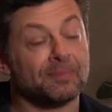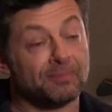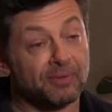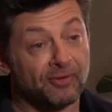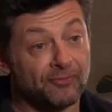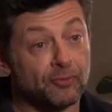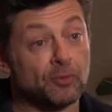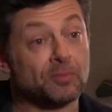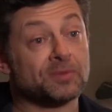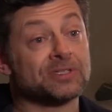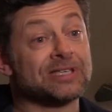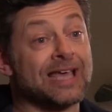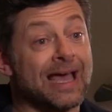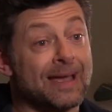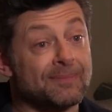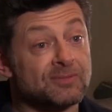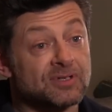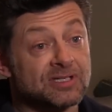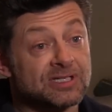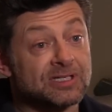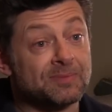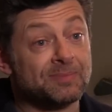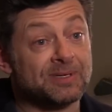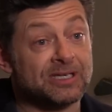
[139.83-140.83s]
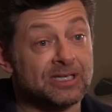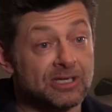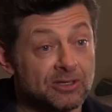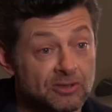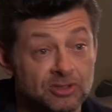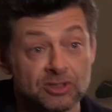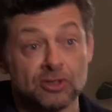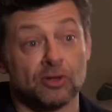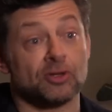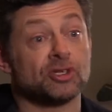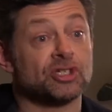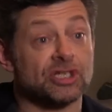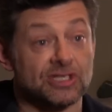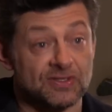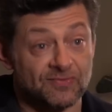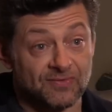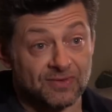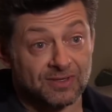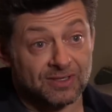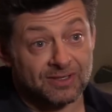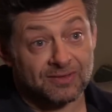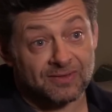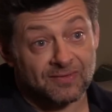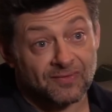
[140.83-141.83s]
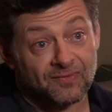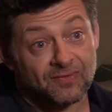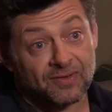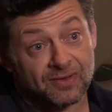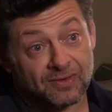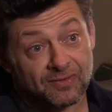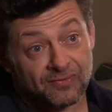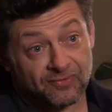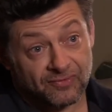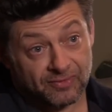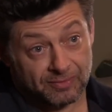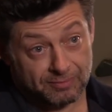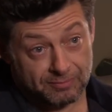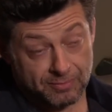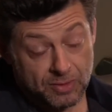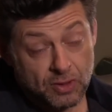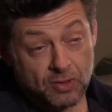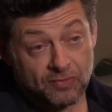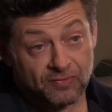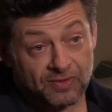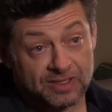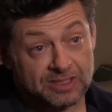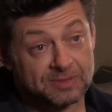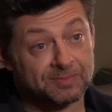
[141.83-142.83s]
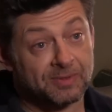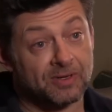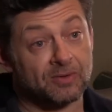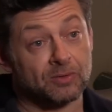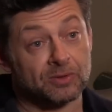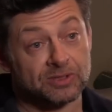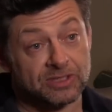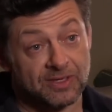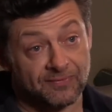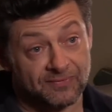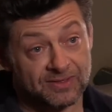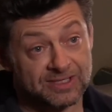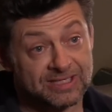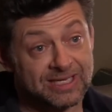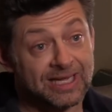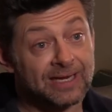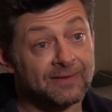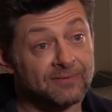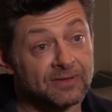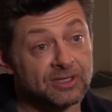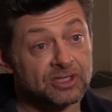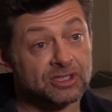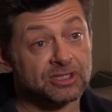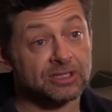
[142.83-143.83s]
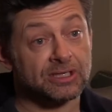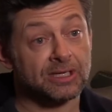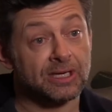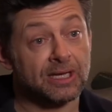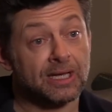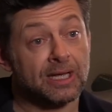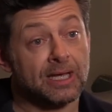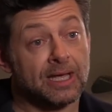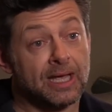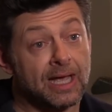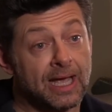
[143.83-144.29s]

performance capture to be used not just for the for, for movies but also for television,